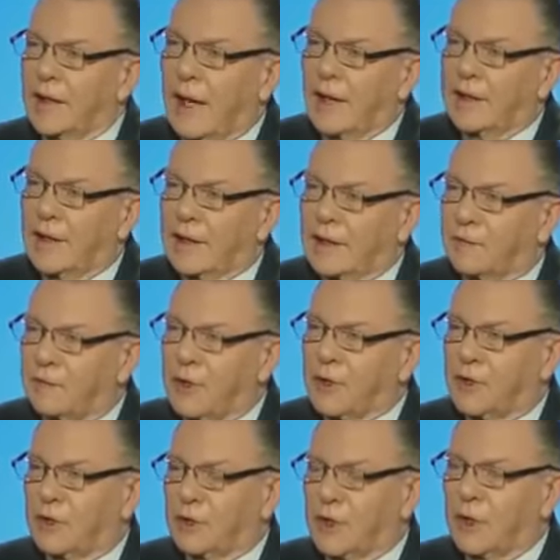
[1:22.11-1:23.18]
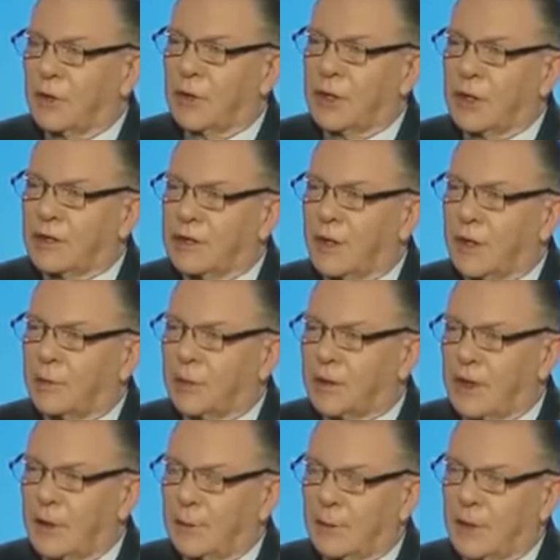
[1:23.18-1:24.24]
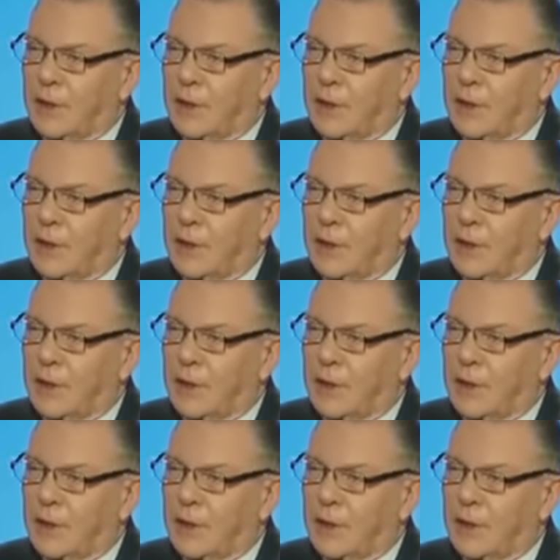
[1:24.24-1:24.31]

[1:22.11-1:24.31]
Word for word: I think the fissures here are considerably deeper.